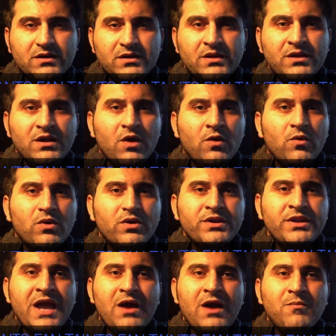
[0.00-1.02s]
You know,
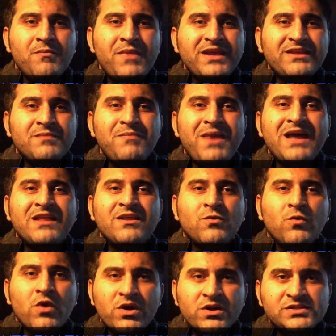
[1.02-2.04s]
now make the matter
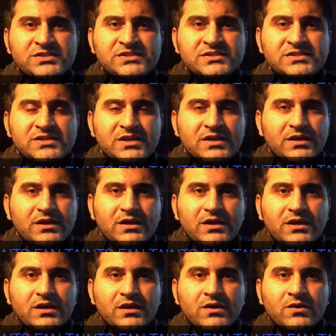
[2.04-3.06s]
worse,
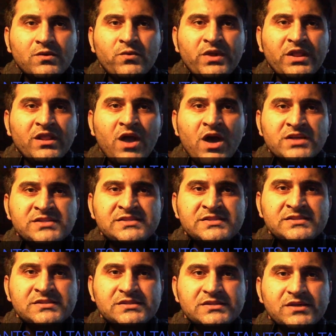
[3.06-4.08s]
we
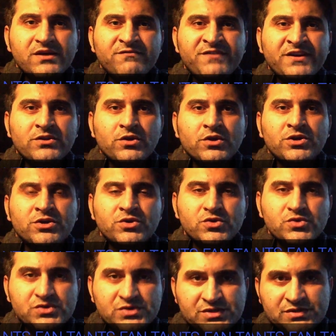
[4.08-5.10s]
lost Victor
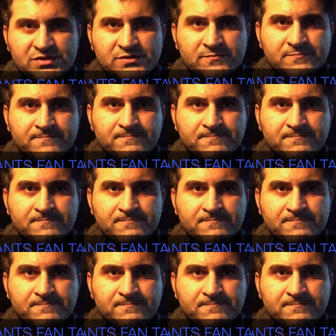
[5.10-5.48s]
Cruz.